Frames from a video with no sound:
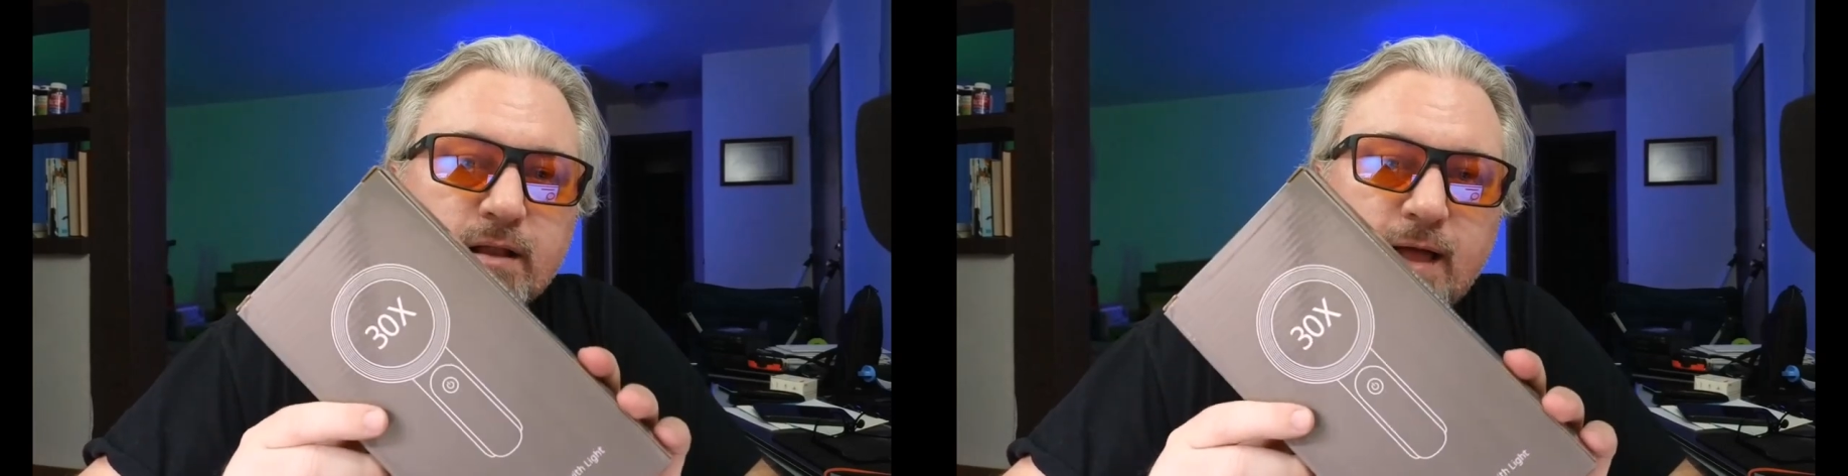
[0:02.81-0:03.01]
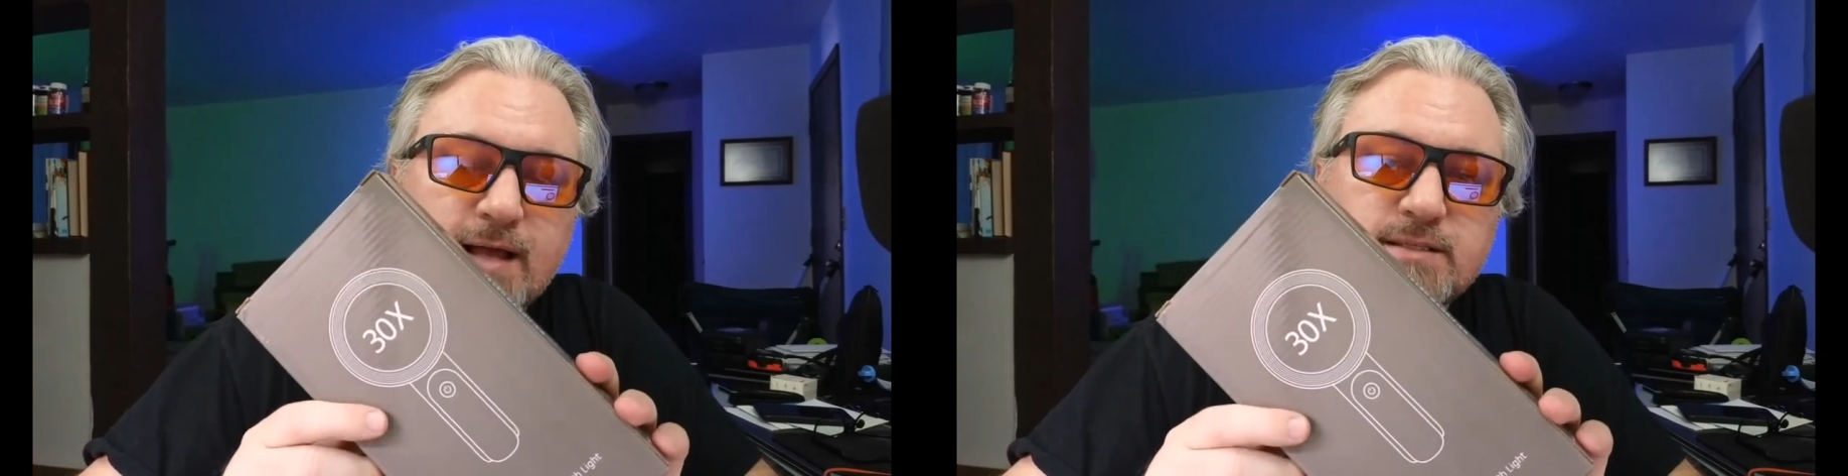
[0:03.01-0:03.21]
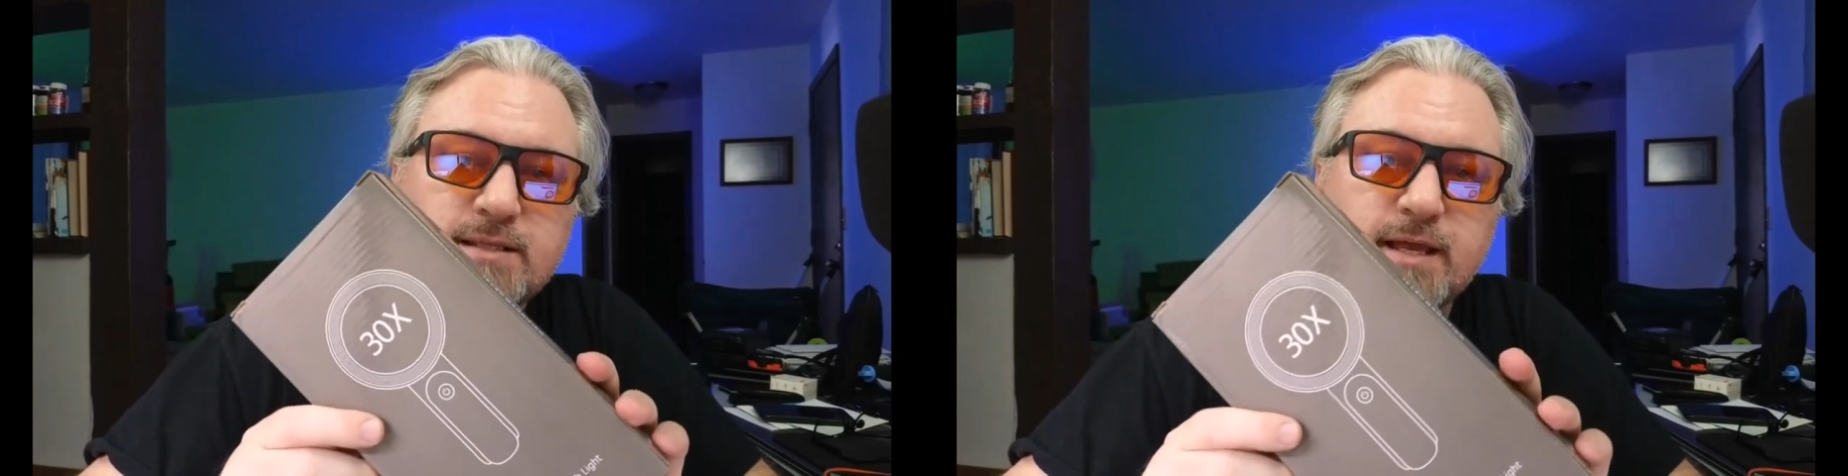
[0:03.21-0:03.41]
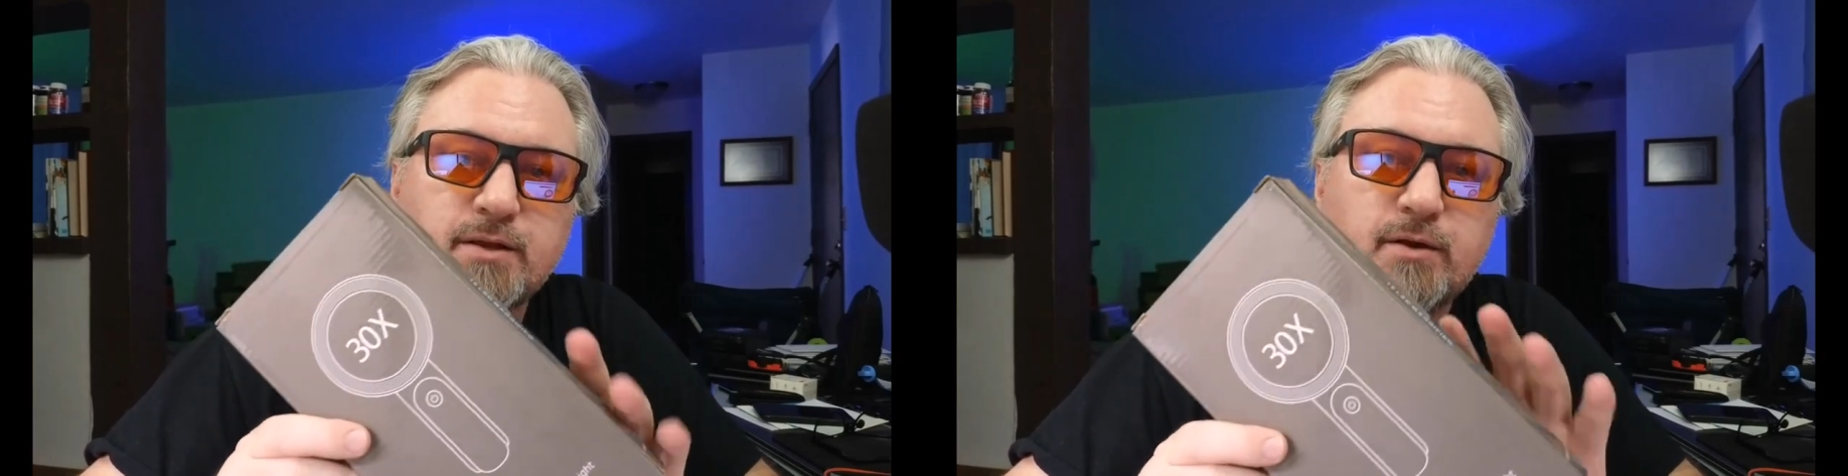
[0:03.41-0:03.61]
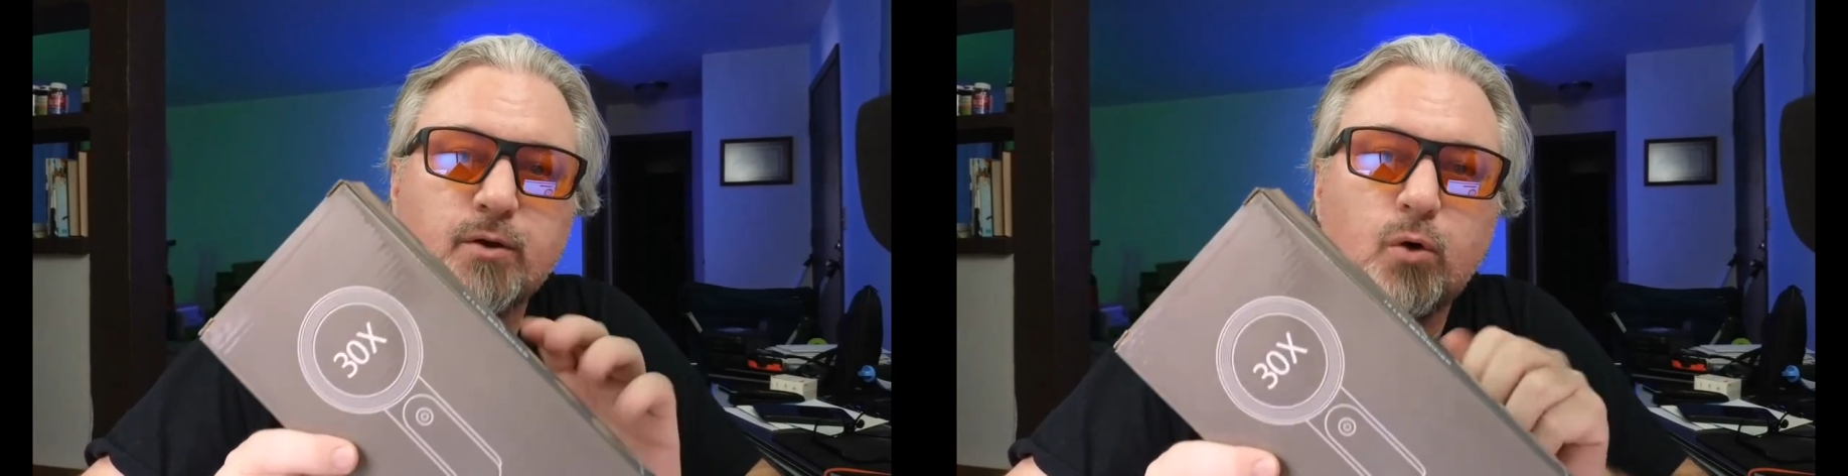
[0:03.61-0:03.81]
glass that
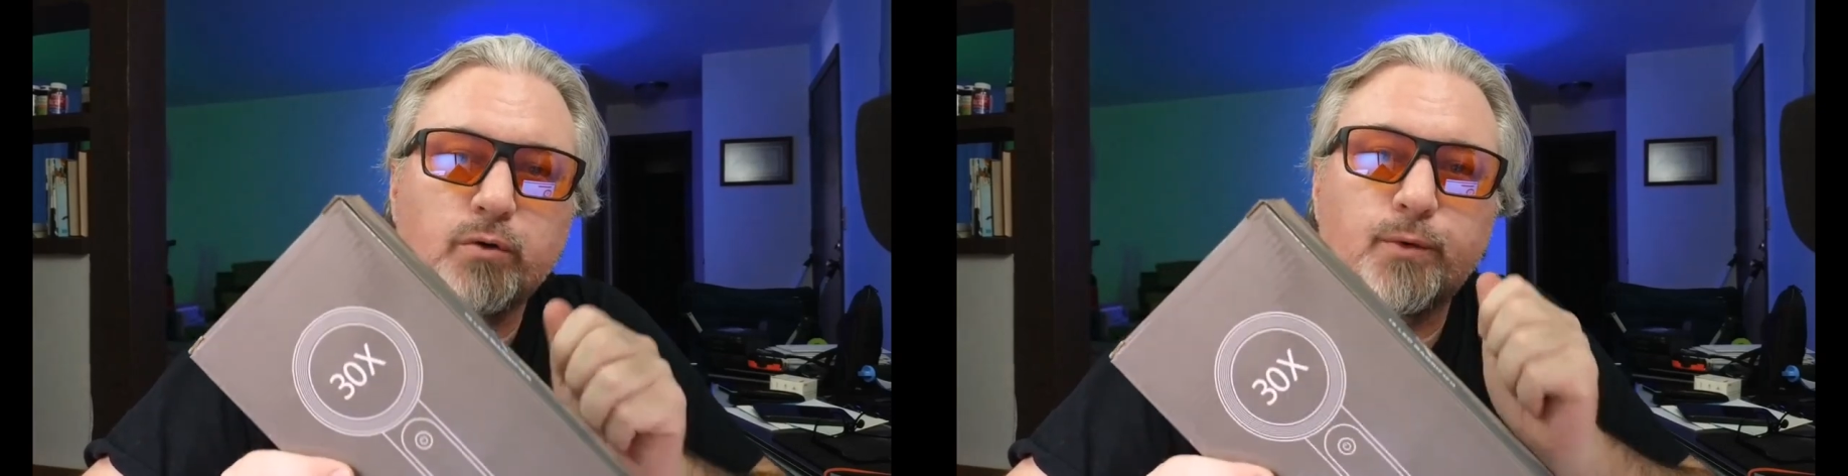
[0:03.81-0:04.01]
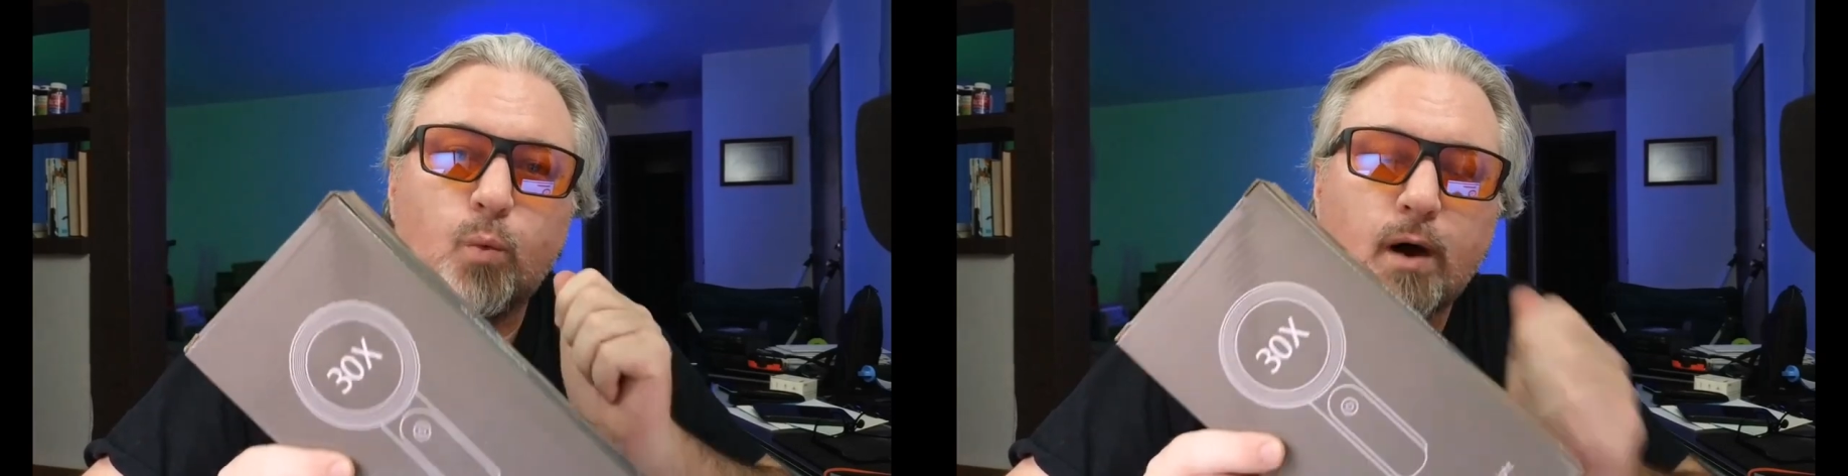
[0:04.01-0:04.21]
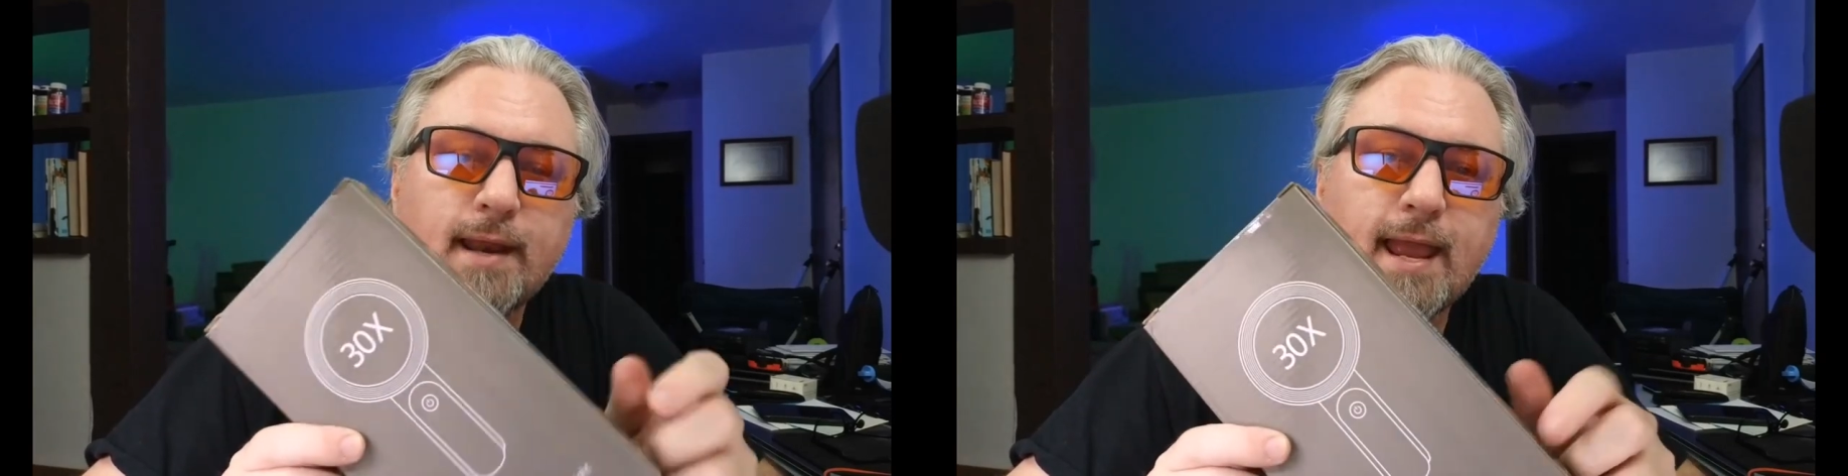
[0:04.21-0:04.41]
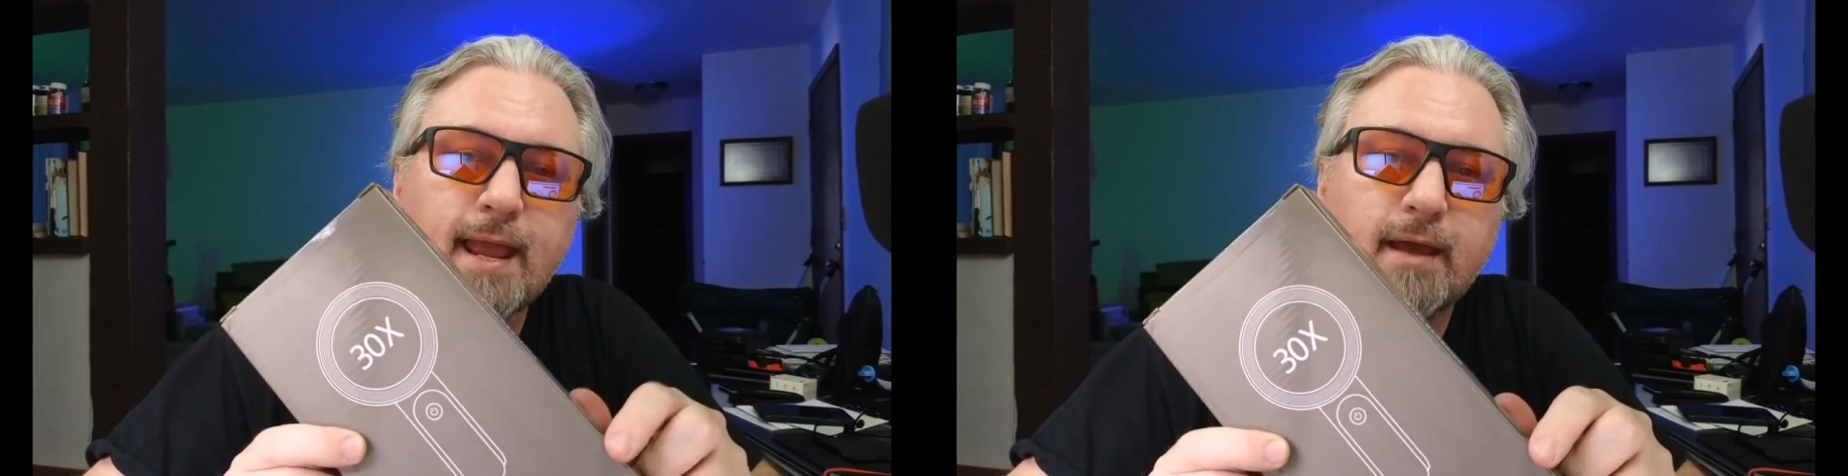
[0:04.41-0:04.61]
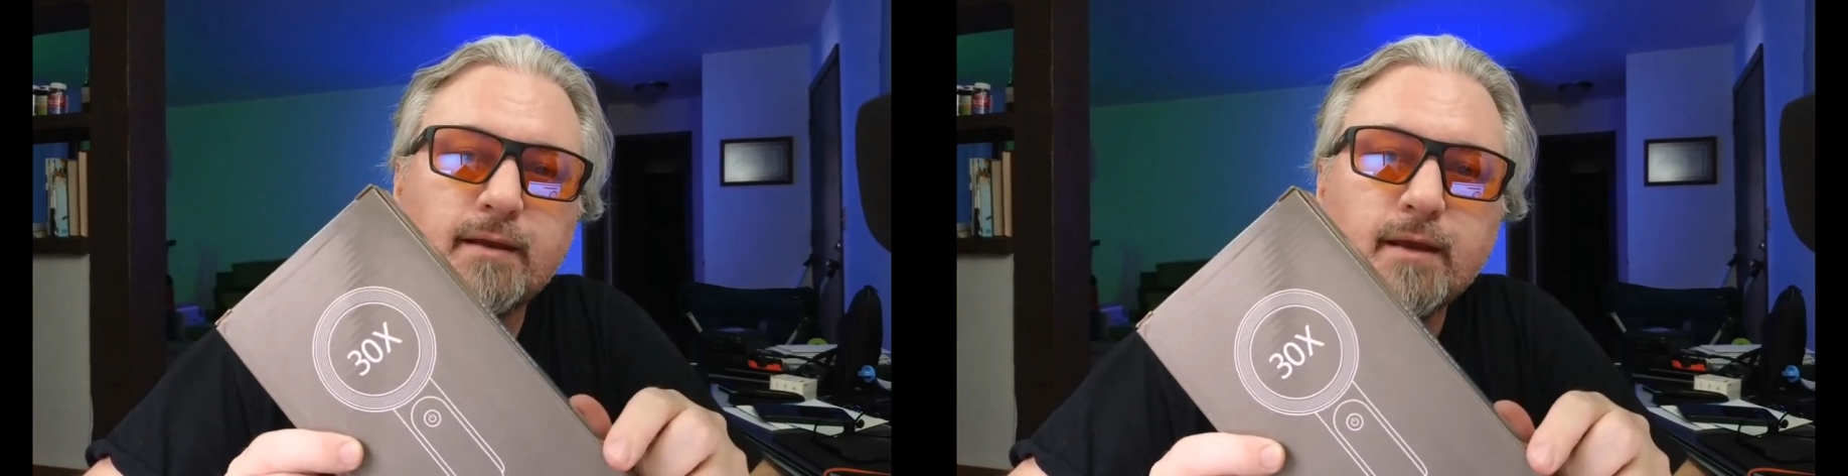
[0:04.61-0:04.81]
you can hold in one
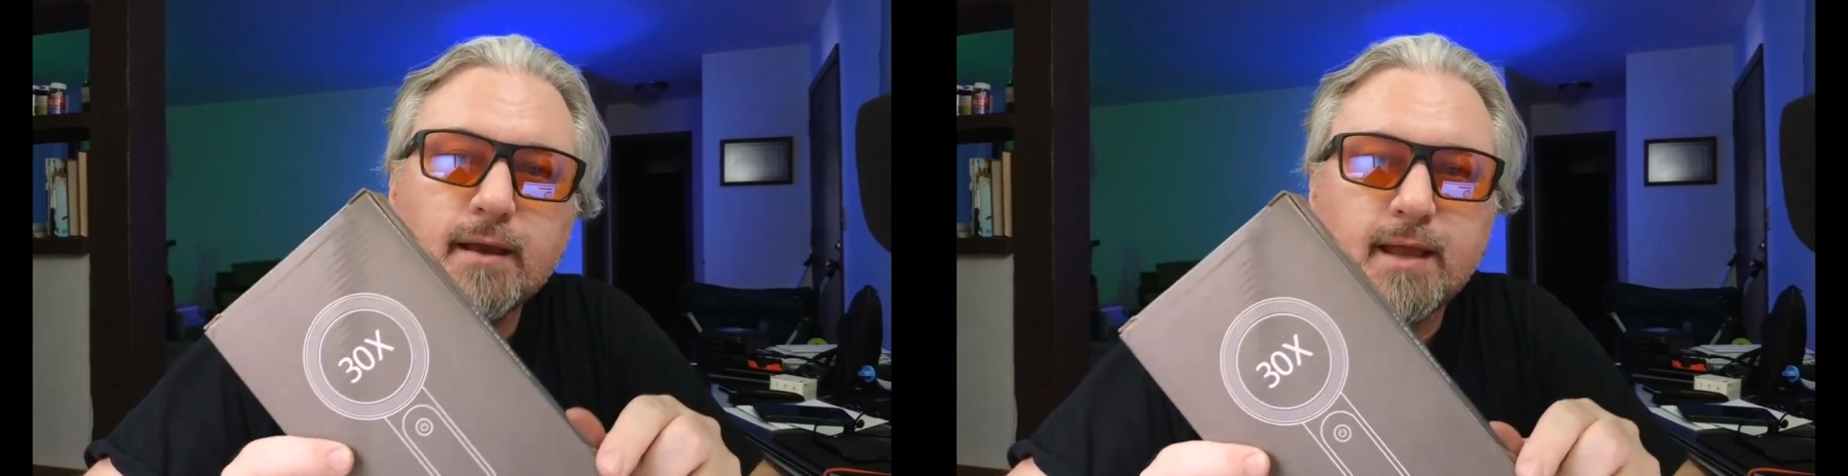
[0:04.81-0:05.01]
hand.